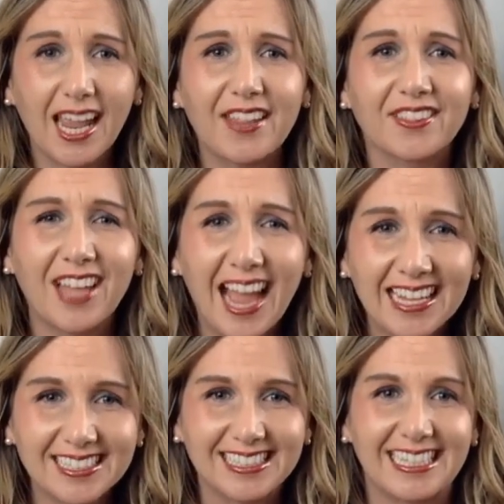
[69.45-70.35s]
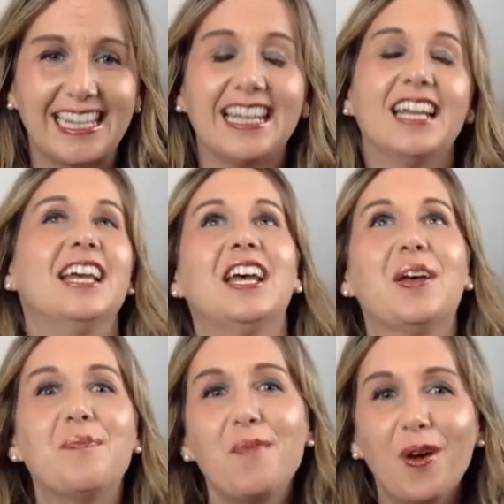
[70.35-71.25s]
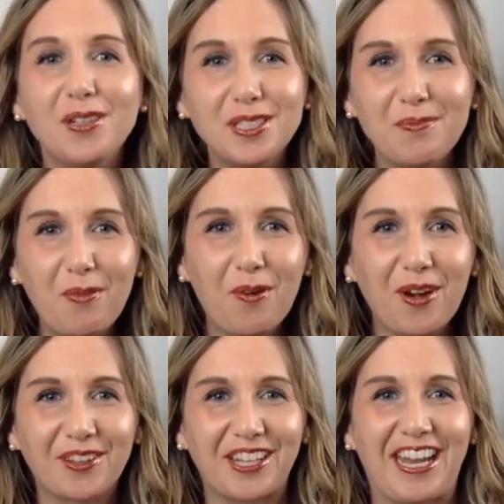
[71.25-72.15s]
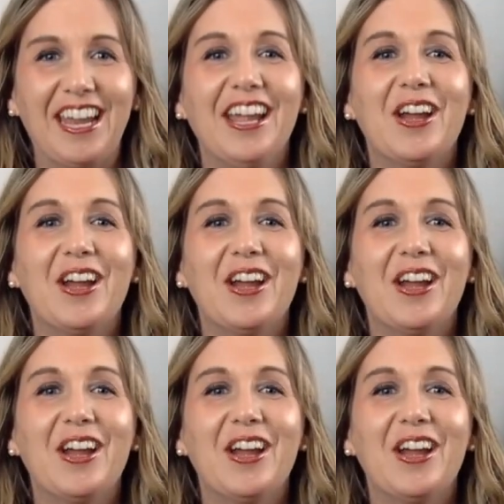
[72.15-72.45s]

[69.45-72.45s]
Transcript: And lastly, and most importantly,